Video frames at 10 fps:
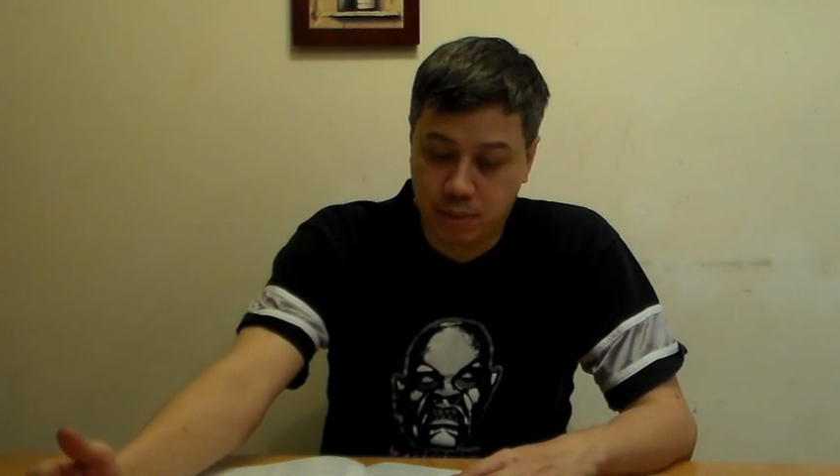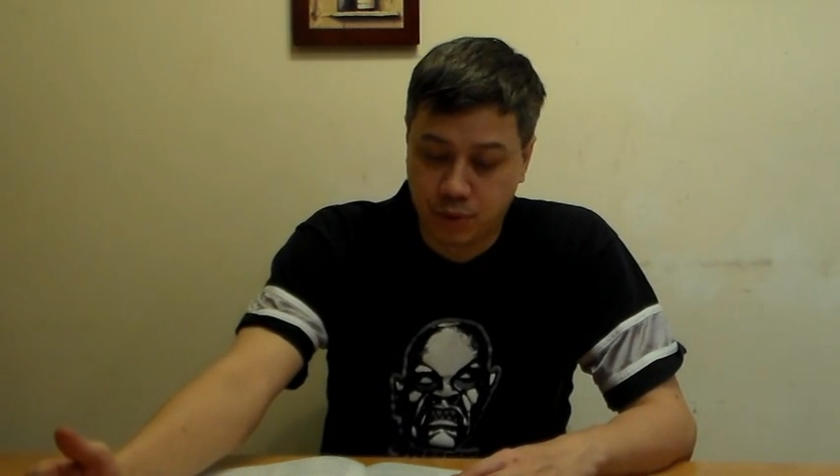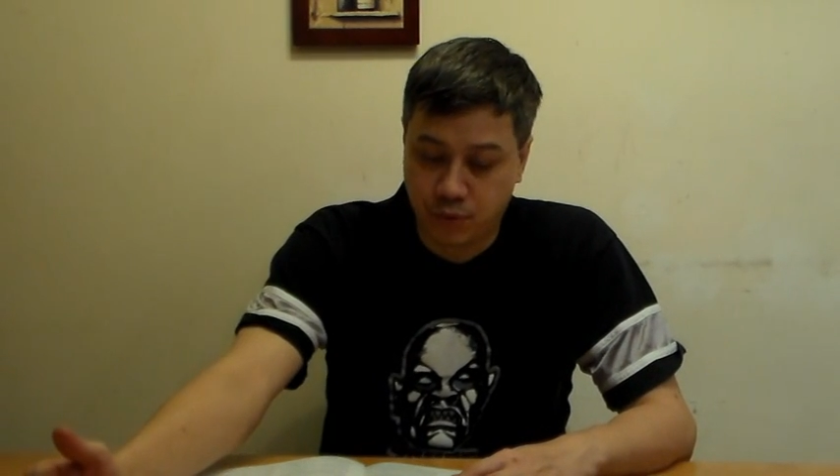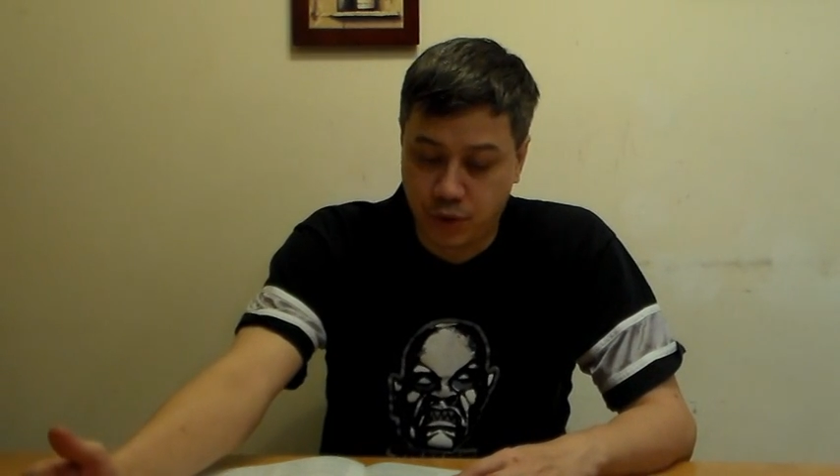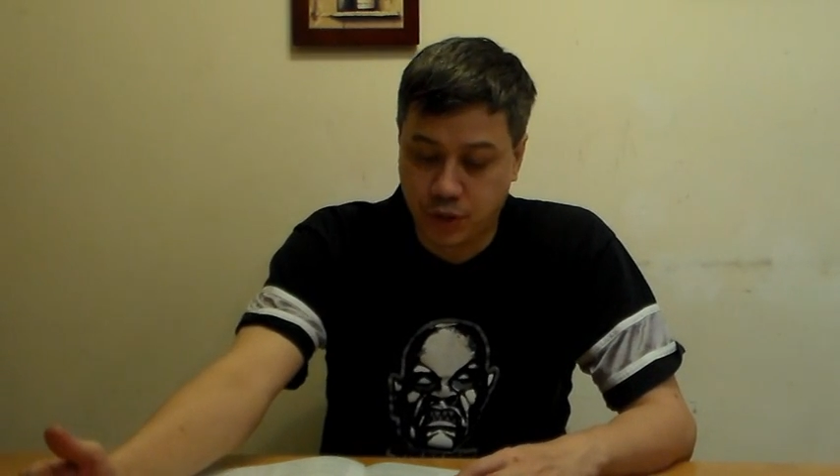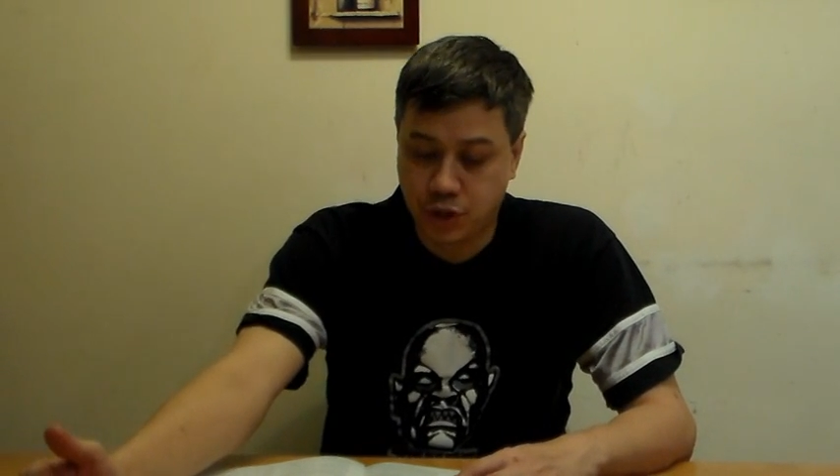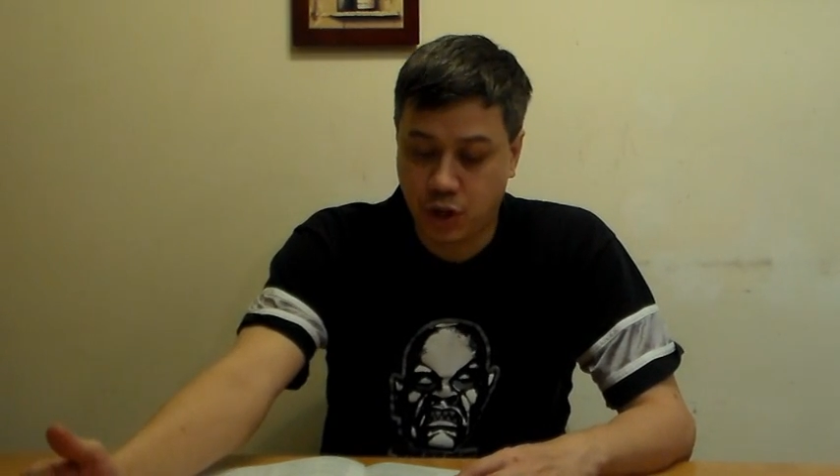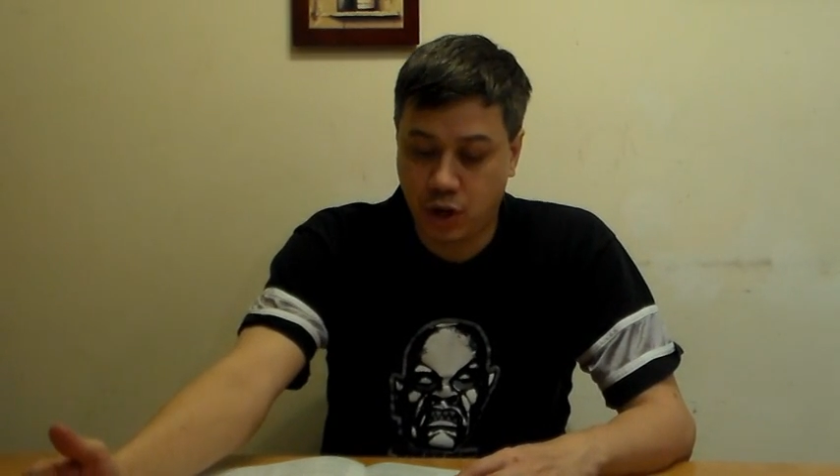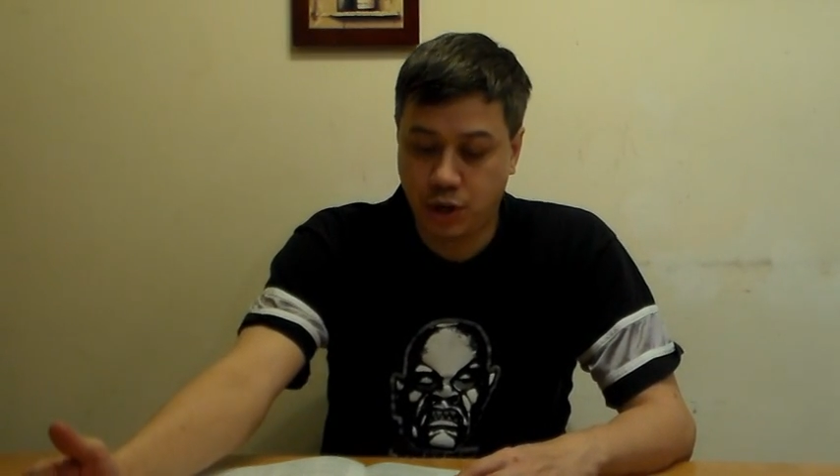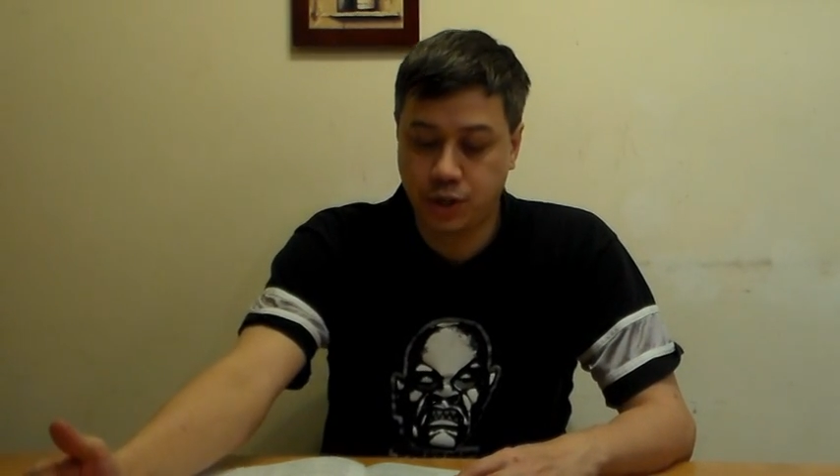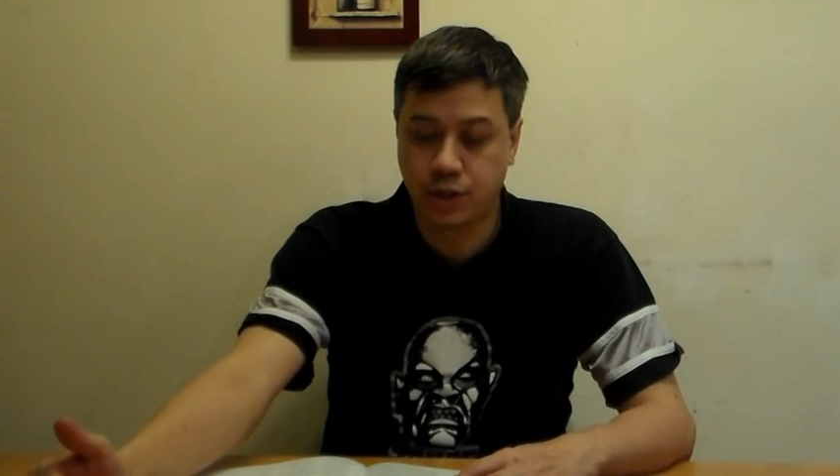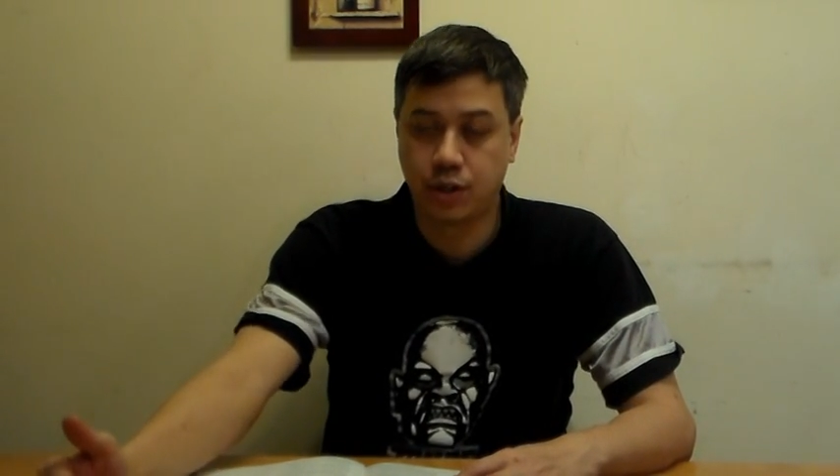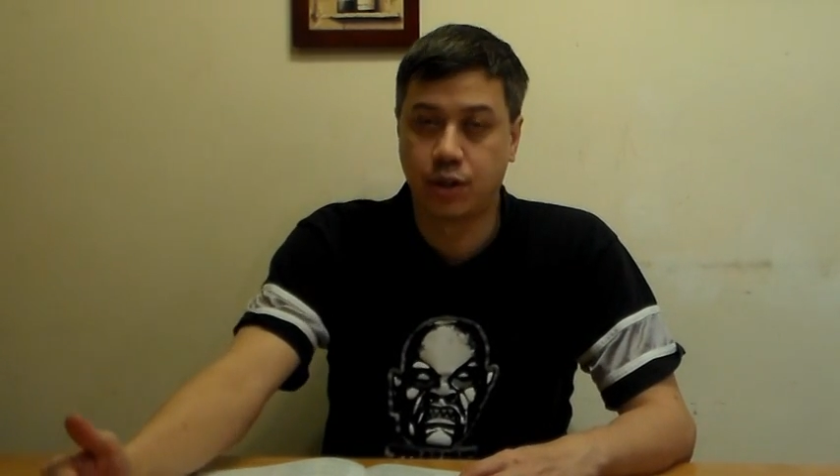plus free discharge.